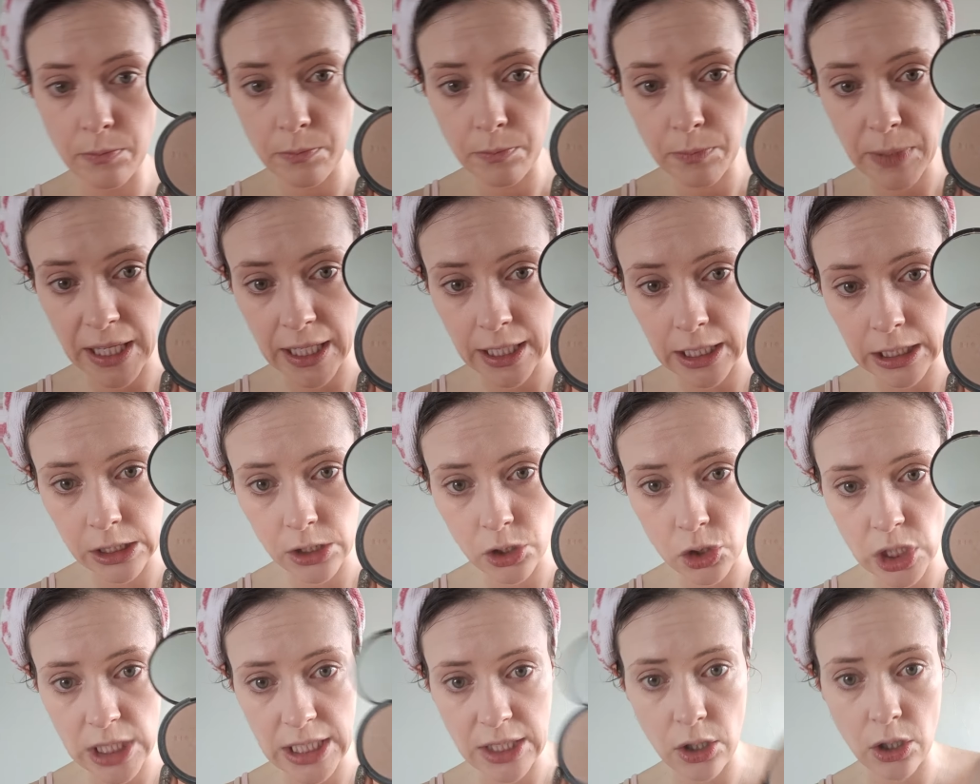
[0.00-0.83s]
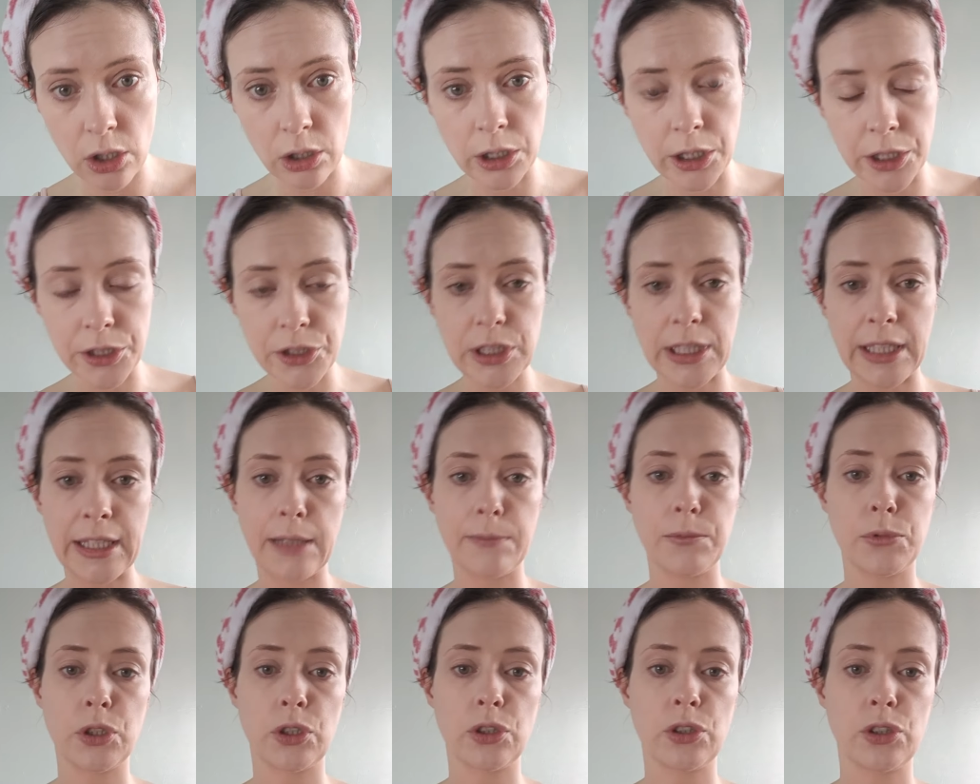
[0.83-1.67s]
beigey coloured, and
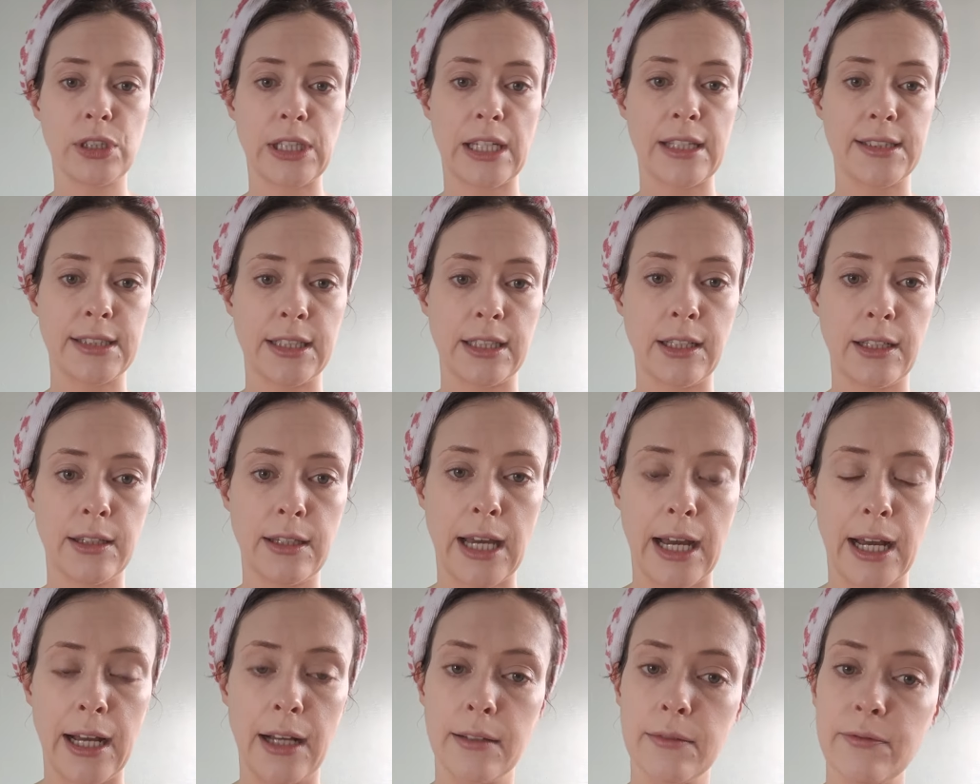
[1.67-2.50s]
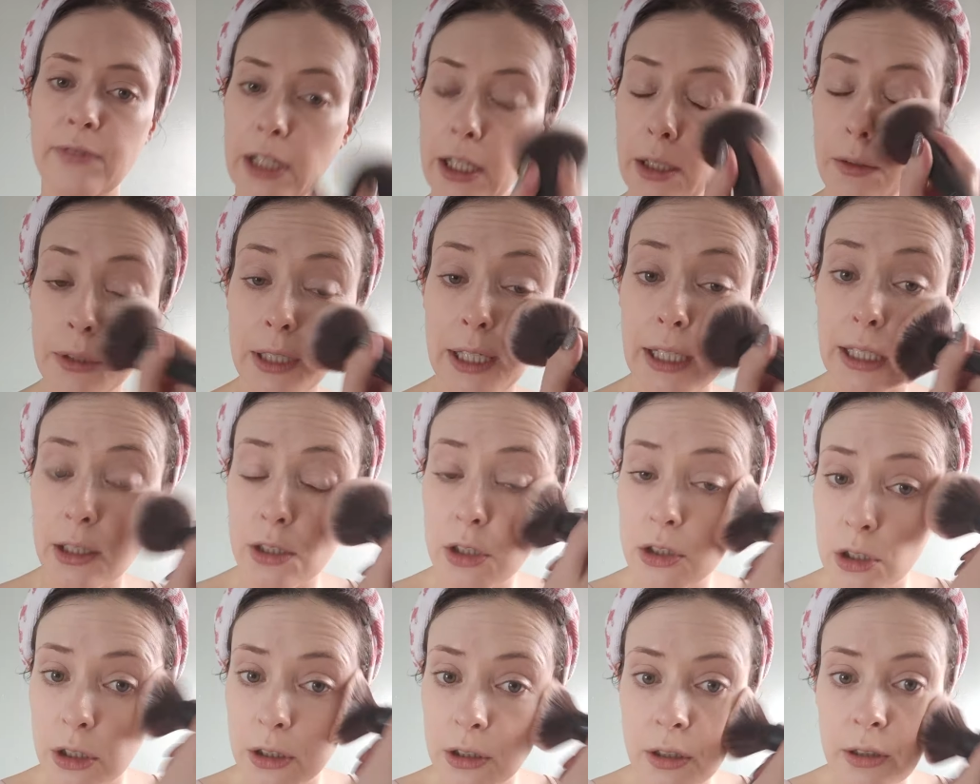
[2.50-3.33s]
I'm just setting that
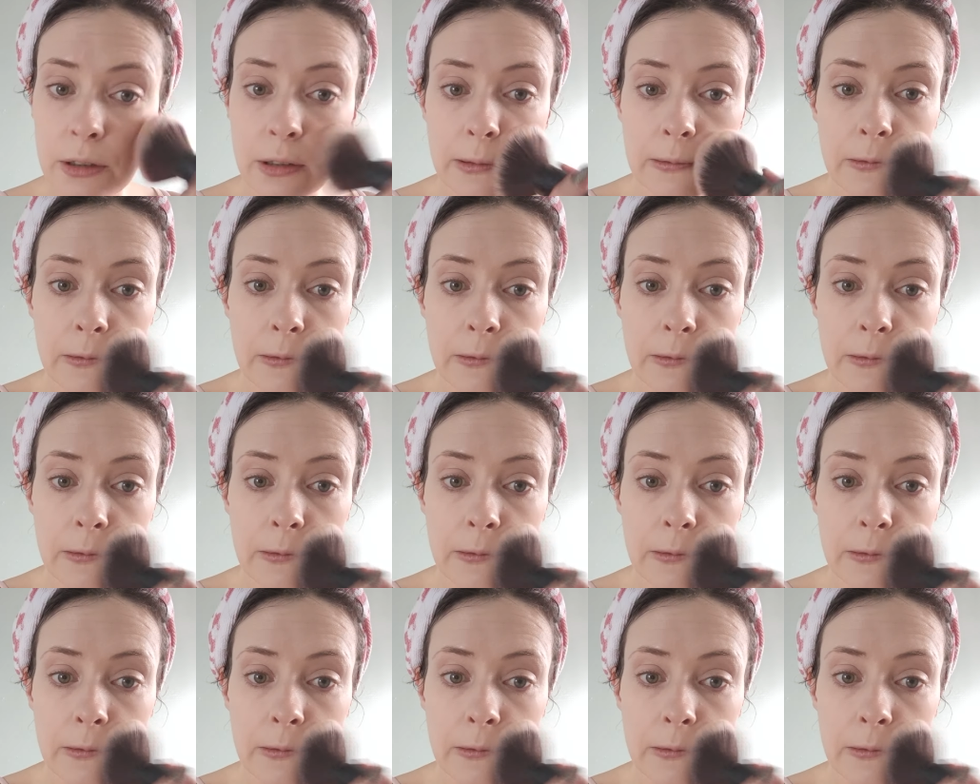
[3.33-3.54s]
foundation.